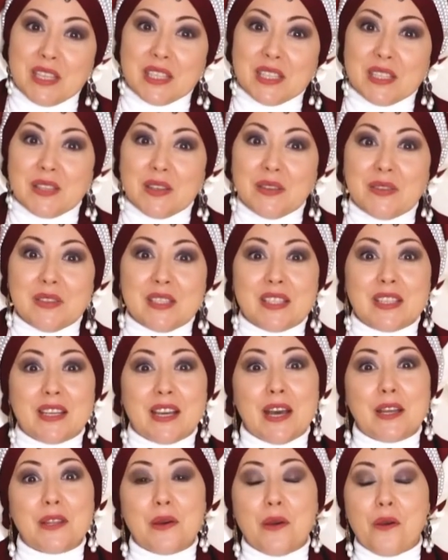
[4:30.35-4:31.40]
a lot of
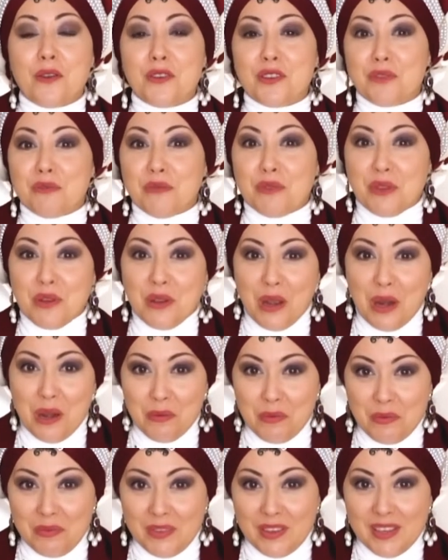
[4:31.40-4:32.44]
love touches our
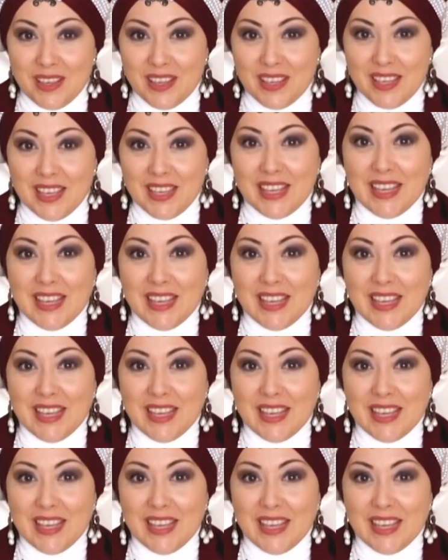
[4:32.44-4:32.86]
hearts.